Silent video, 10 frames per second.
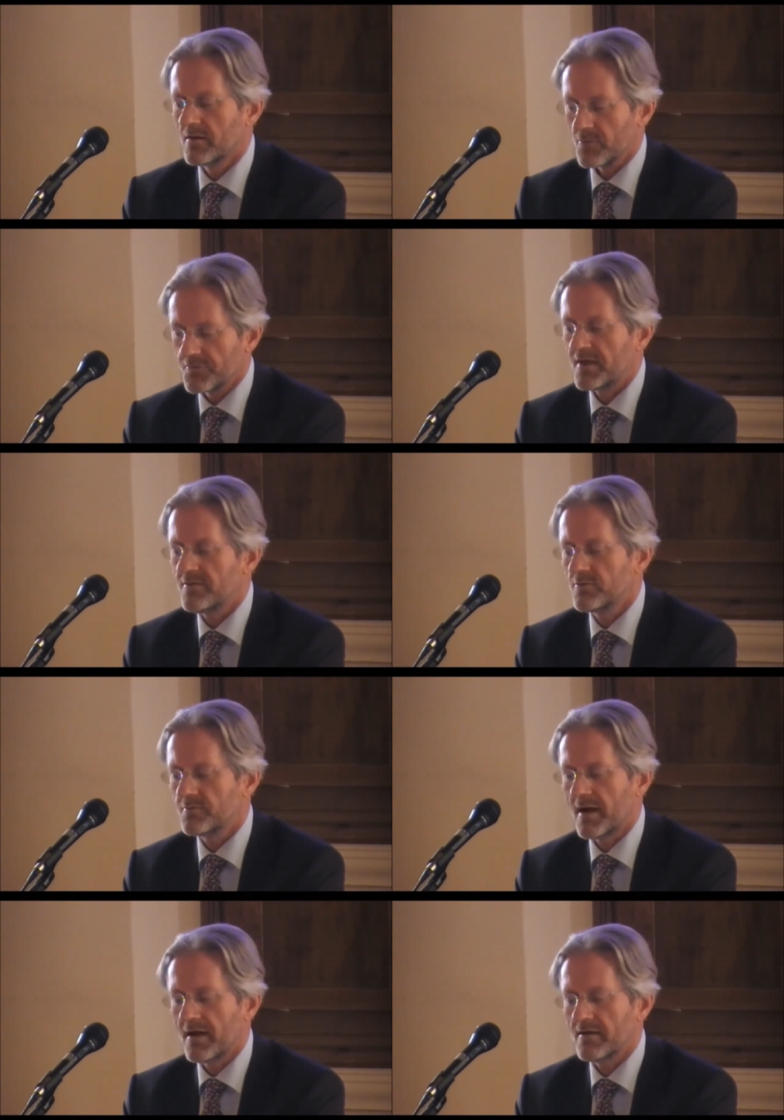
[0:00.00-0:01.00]

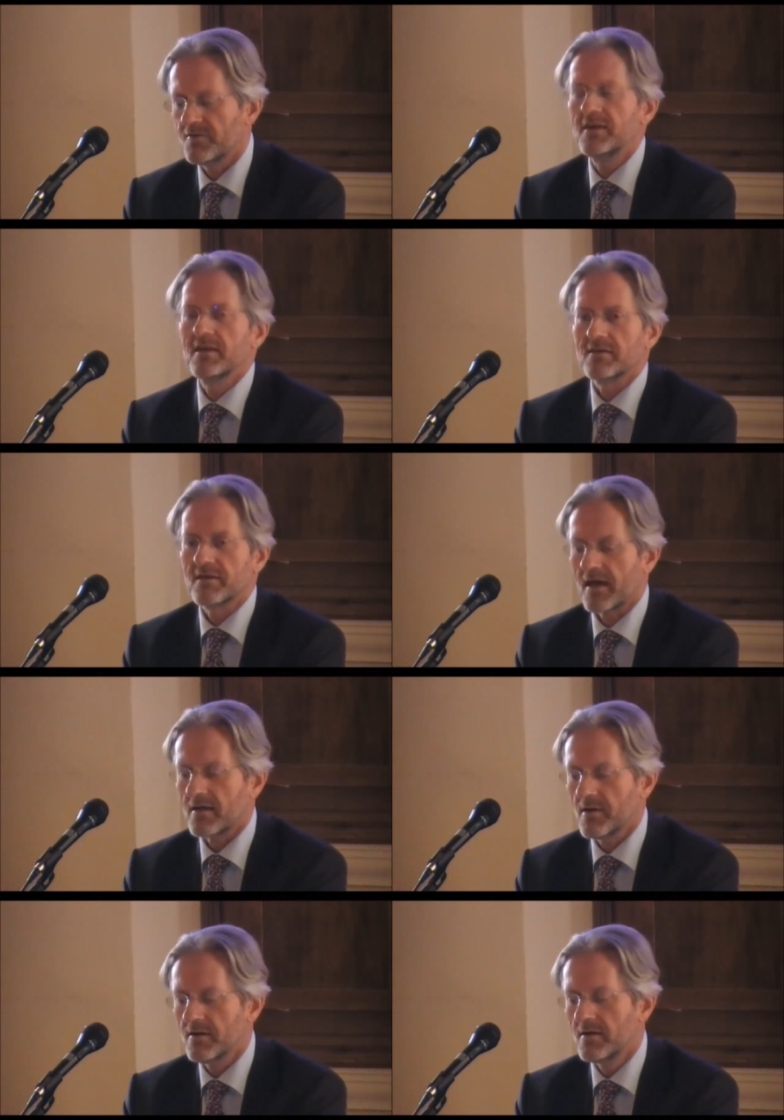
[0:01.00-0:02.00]
continued by Sigrid
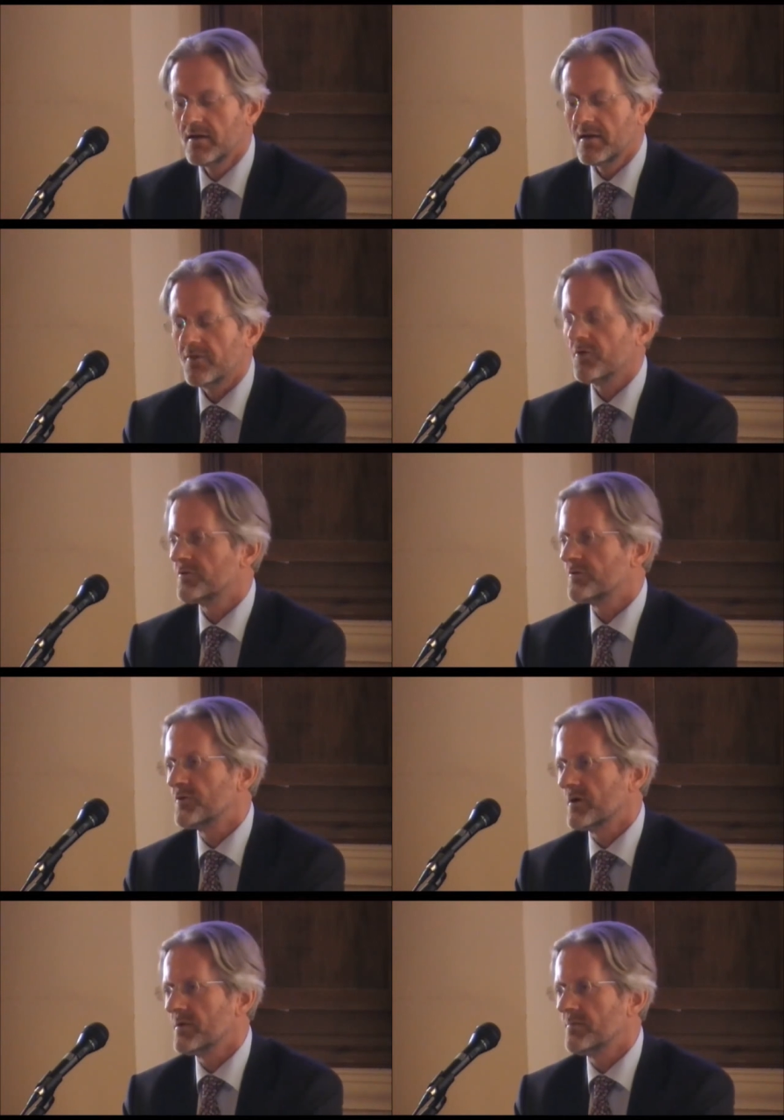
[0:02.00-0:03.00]
Krämer and other
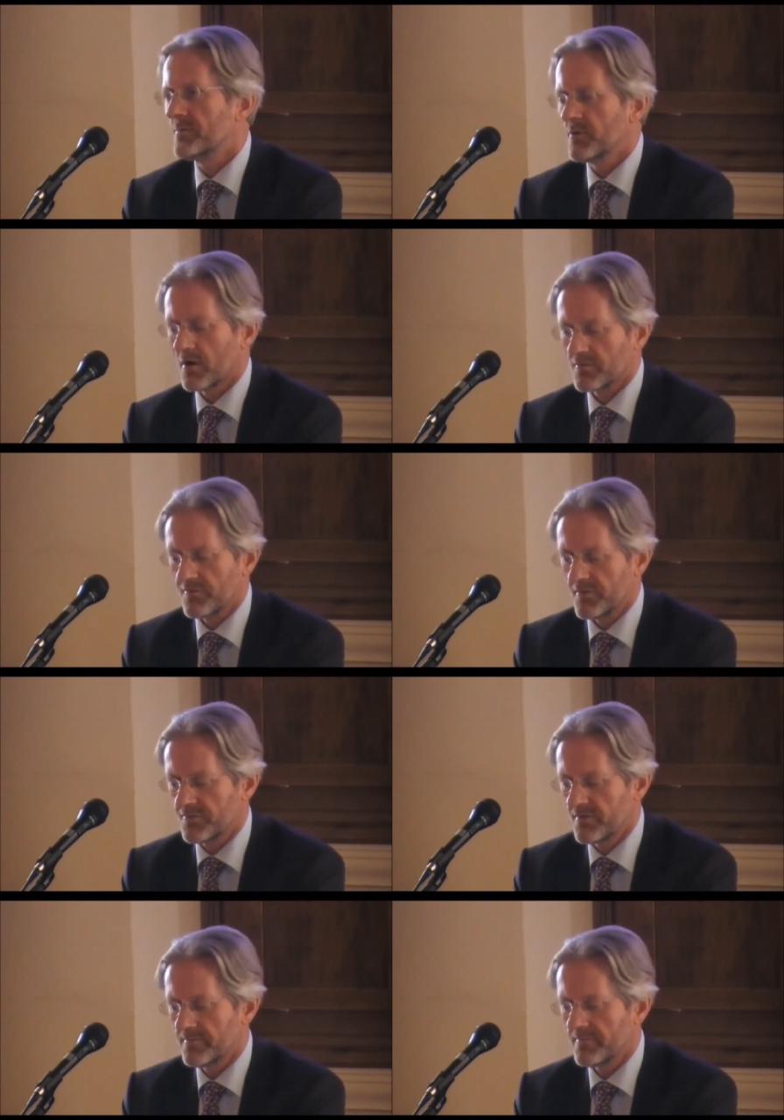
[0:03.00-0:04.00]
German
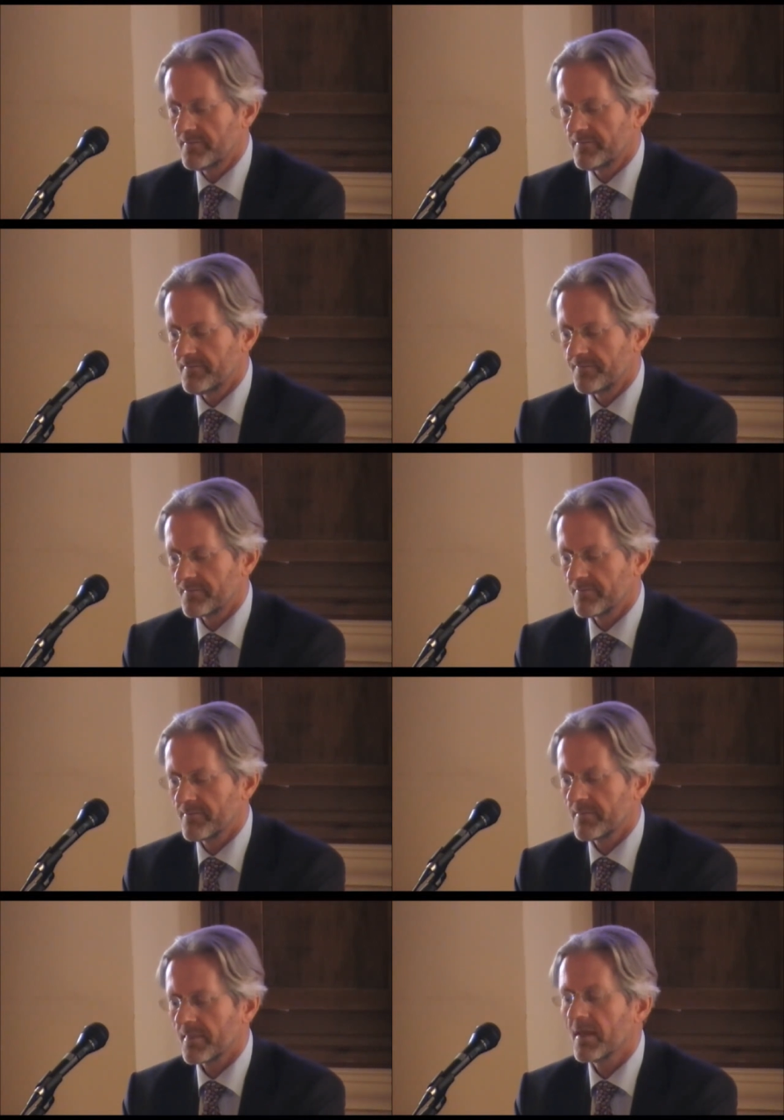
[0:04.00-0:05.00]
bibliographers.
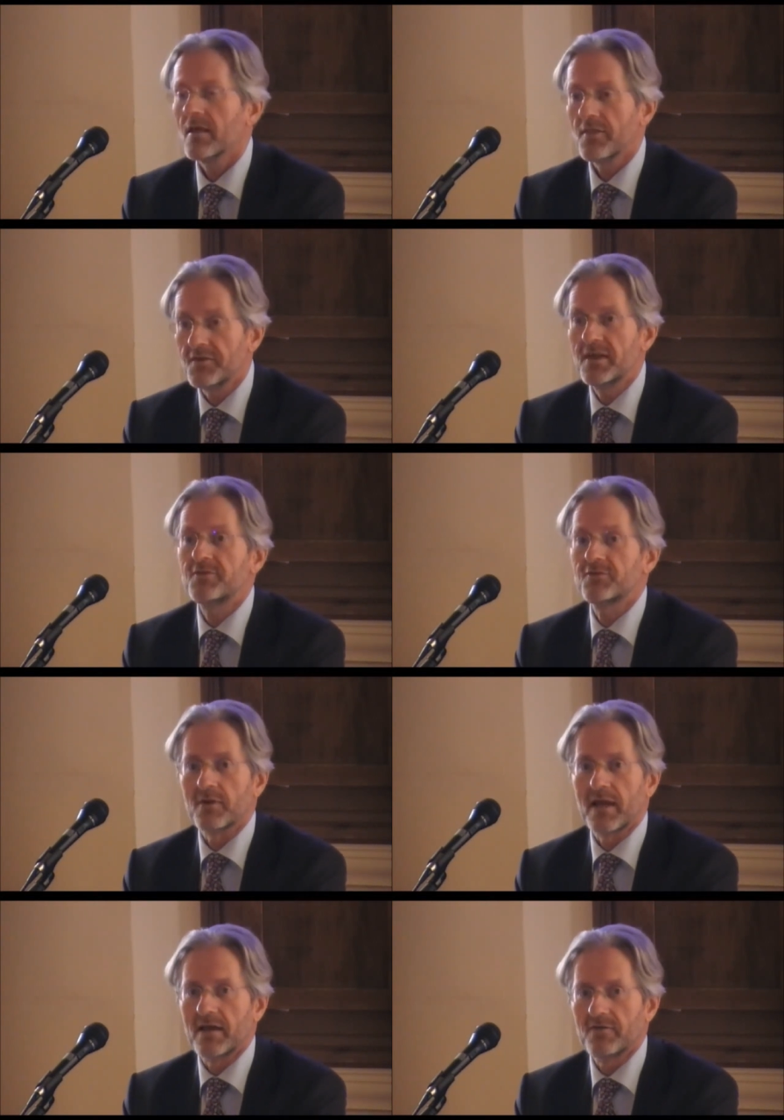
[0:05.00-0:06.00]
In the
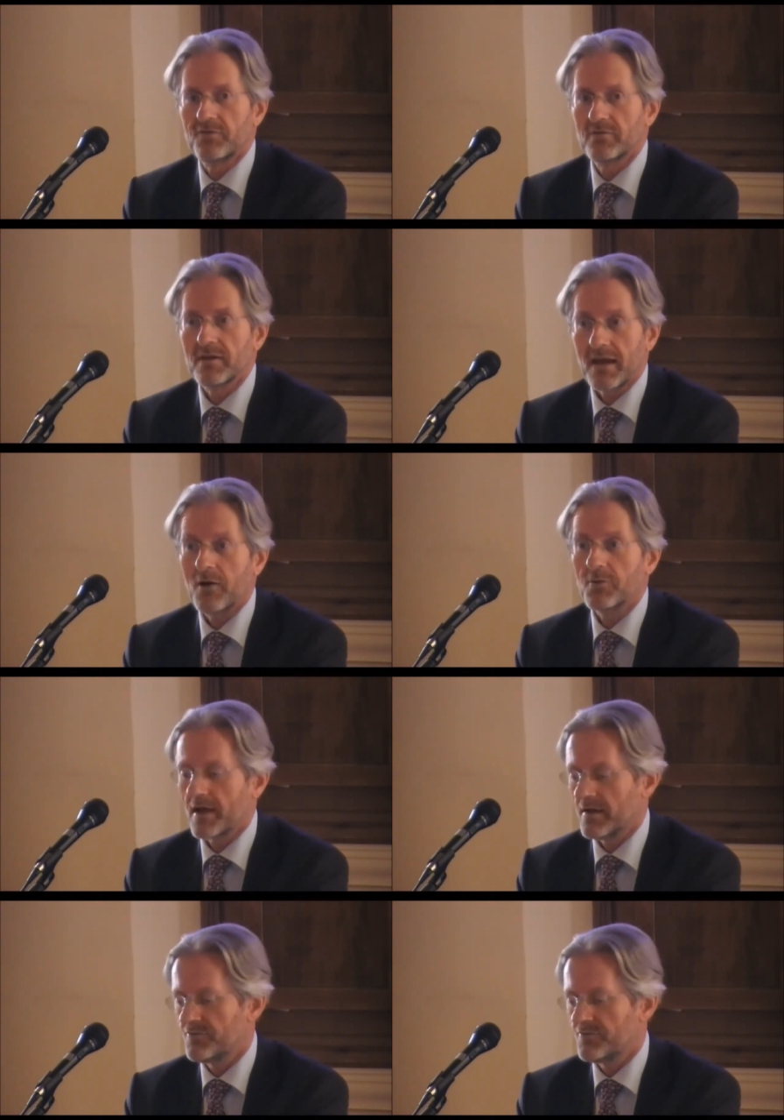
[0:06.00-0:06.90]
digital age, in our